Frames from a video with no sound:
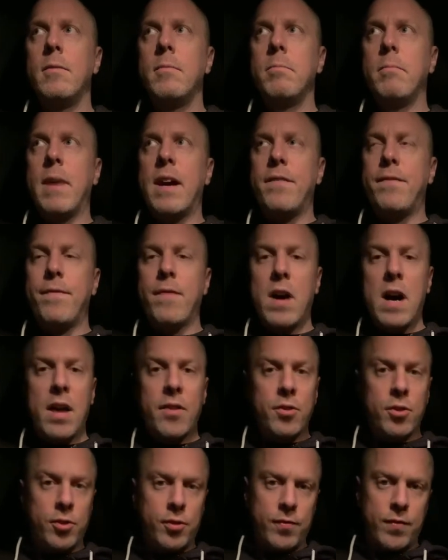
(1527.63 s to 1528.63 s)
my
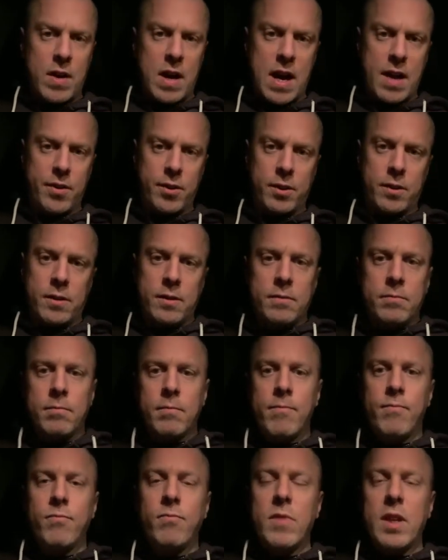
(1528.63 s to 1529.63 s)
father's father
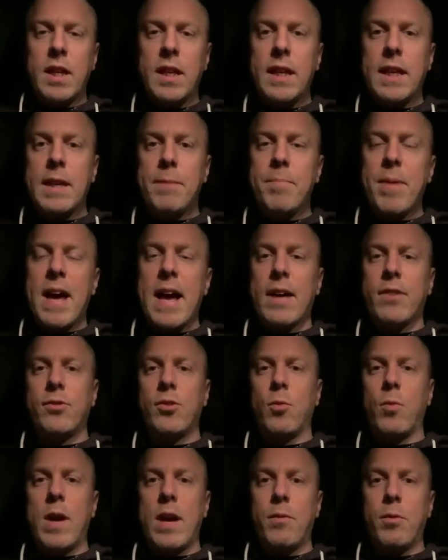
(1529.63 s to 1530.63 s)
he passed
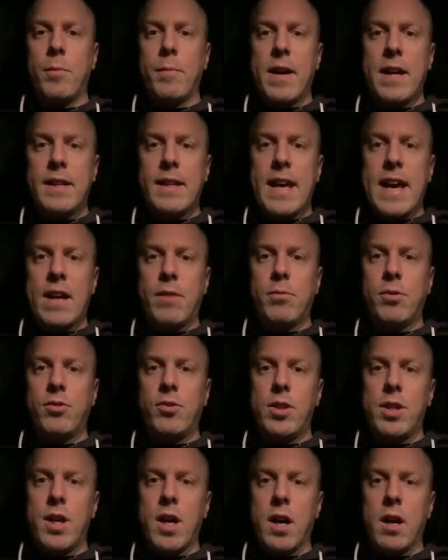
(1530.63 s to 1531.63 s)
away when my dad was
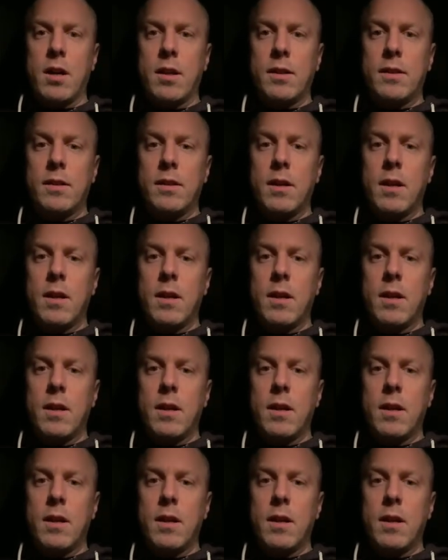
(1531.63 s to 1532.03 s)
young